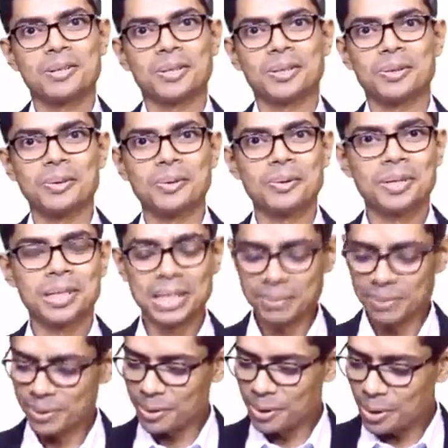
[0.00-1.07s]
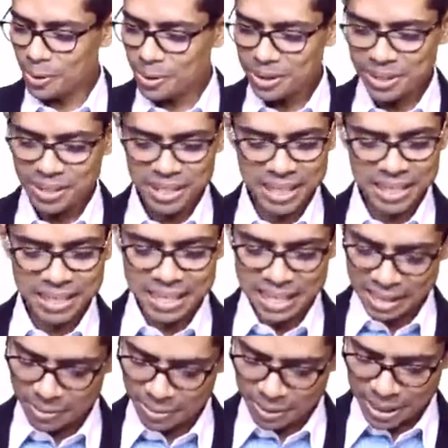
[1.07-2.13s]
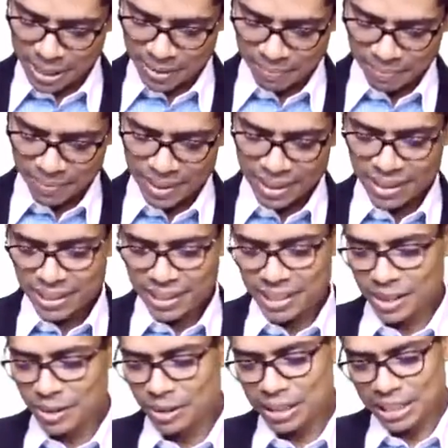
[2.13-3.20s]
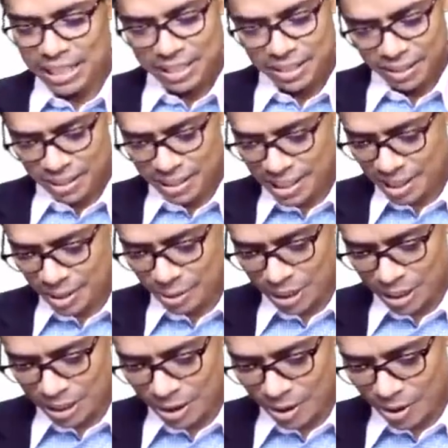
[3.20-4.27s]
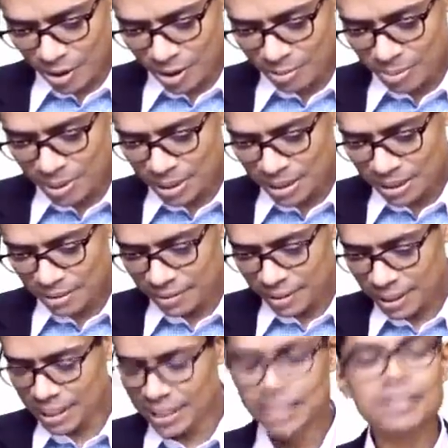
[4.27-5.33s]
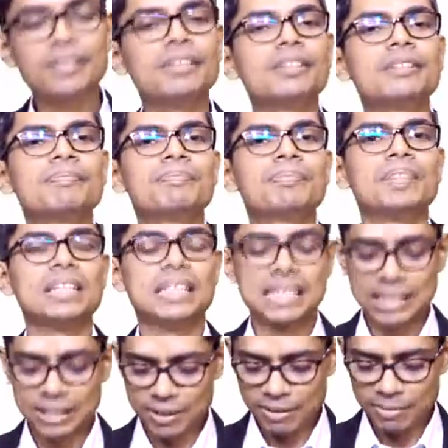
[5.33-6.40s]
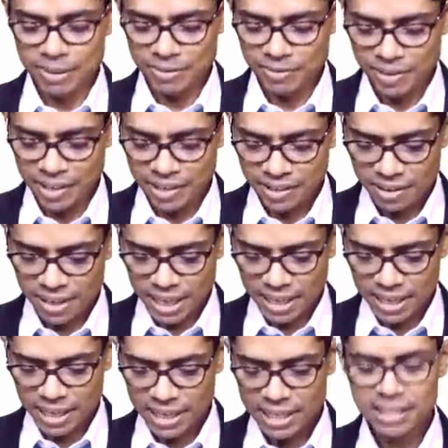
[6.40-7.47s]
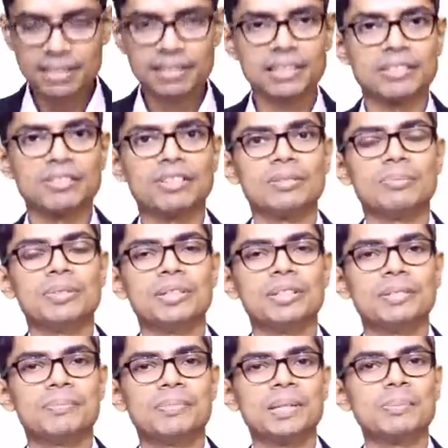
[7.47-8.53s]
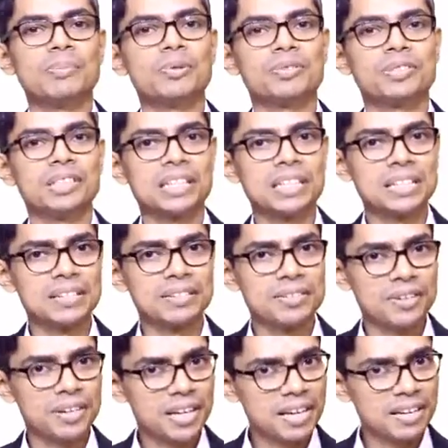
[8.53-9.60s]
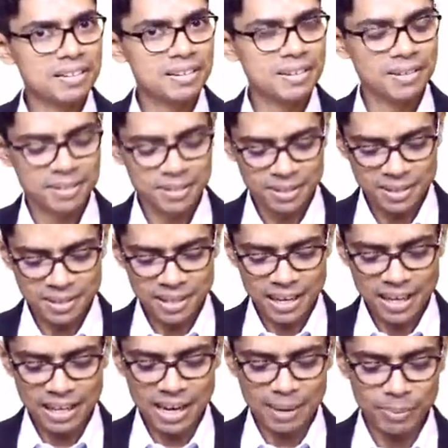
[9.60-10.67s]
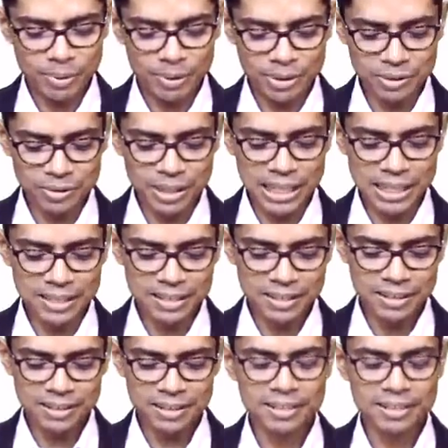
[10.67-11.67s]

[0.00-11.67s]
So if you don't read carefully, your NEET result will not be very good. You will be frustrated, you will be emotionally stressed, and I am going to get